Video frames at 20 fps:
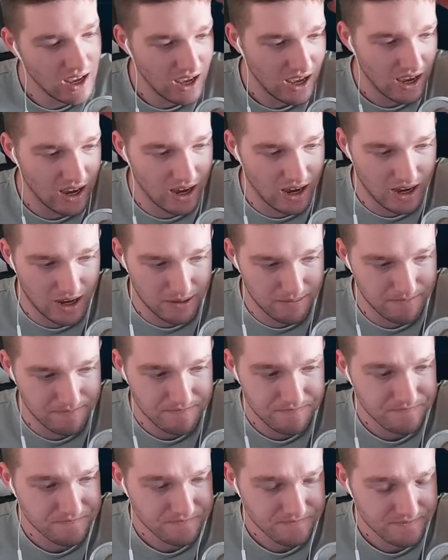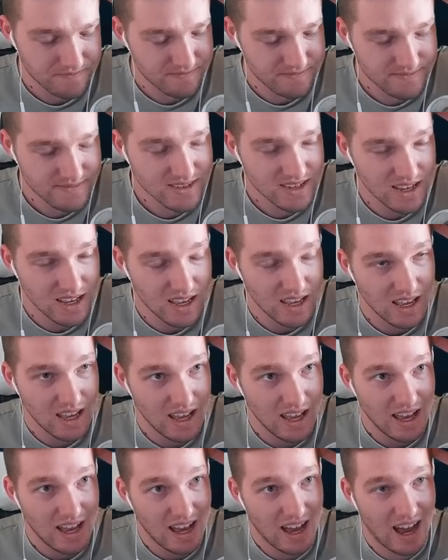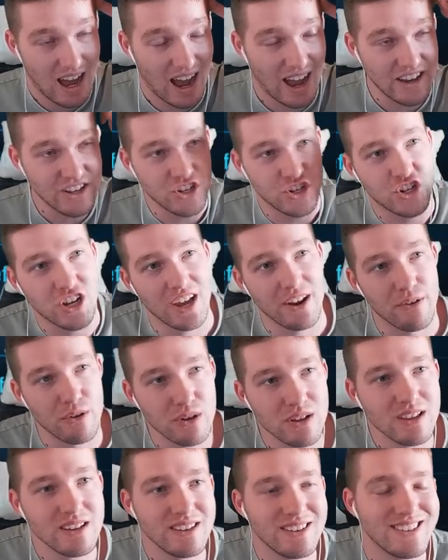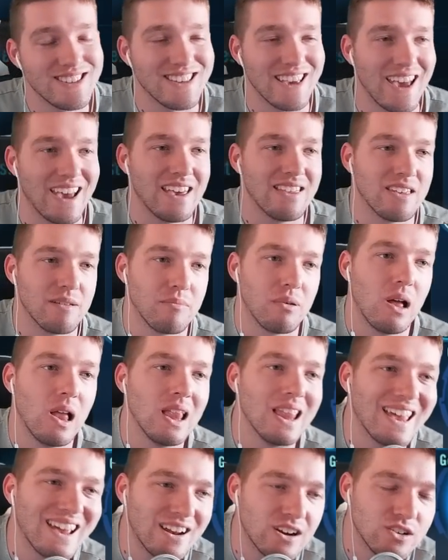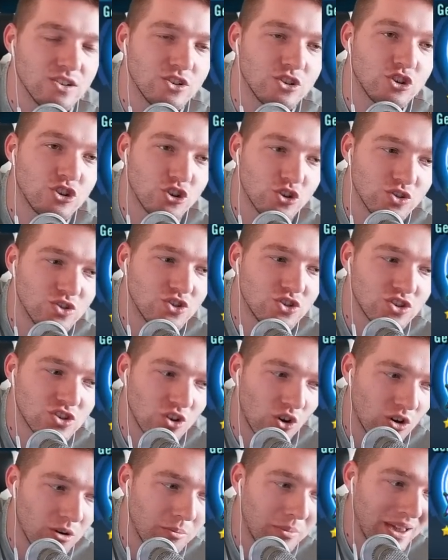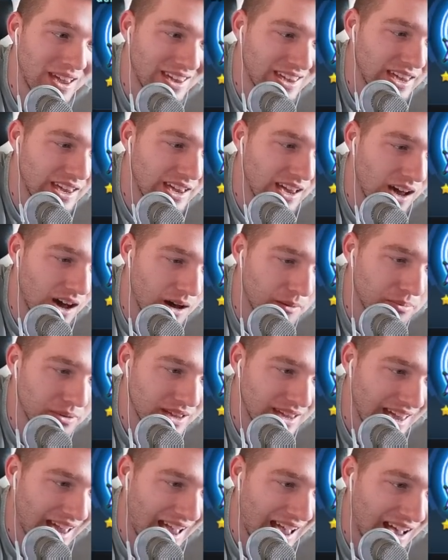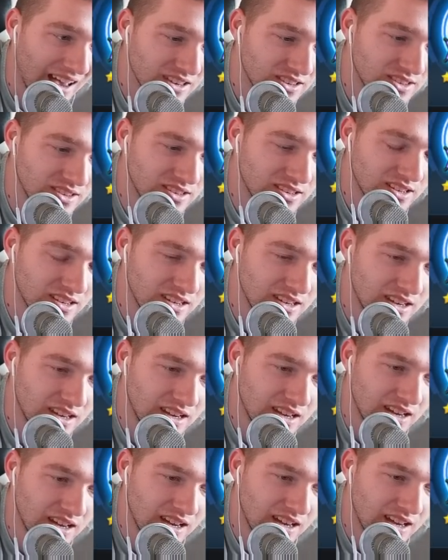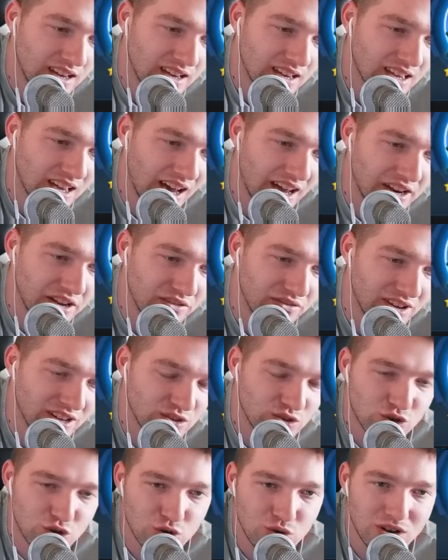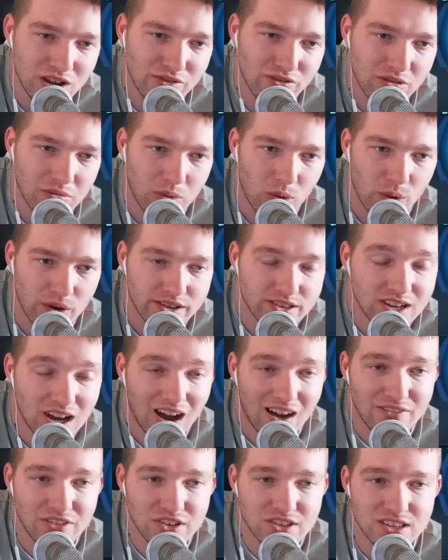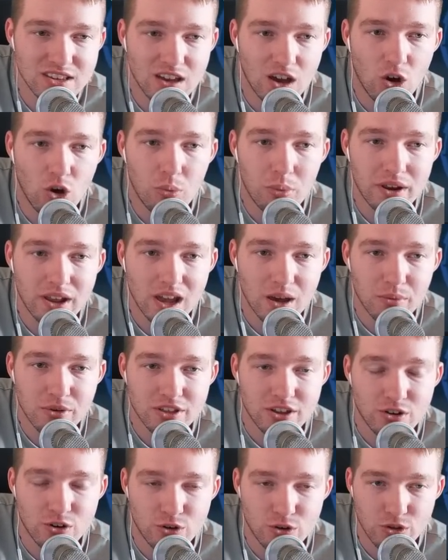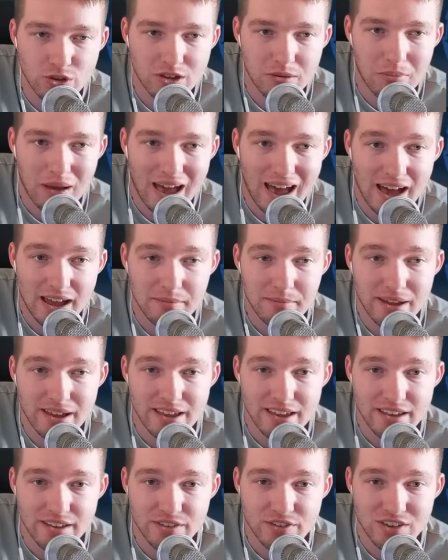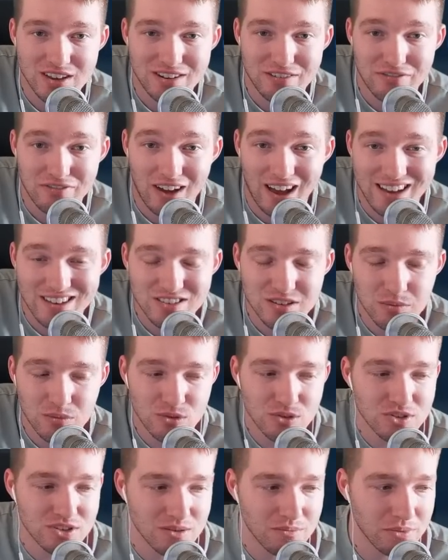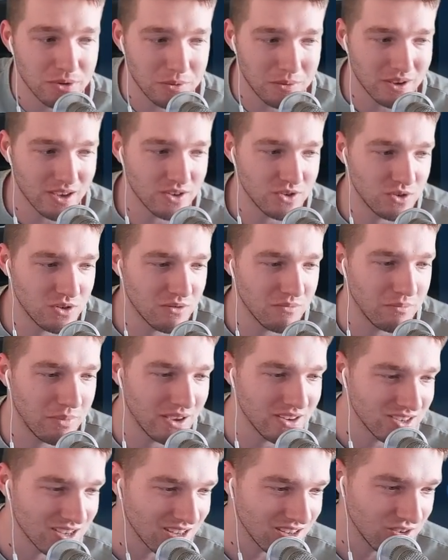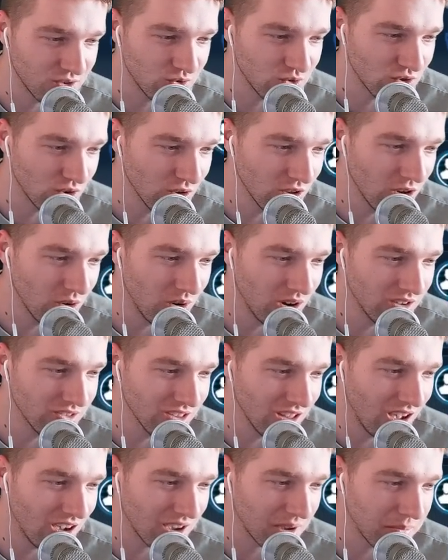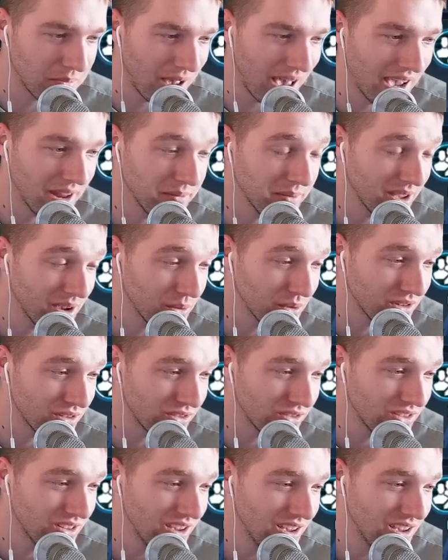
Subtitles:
I generally say that players should start picking up gas kind of at 2 different points. Obviously, opening up with an early Padme is advisable simply because you can basically solo unlock Padme with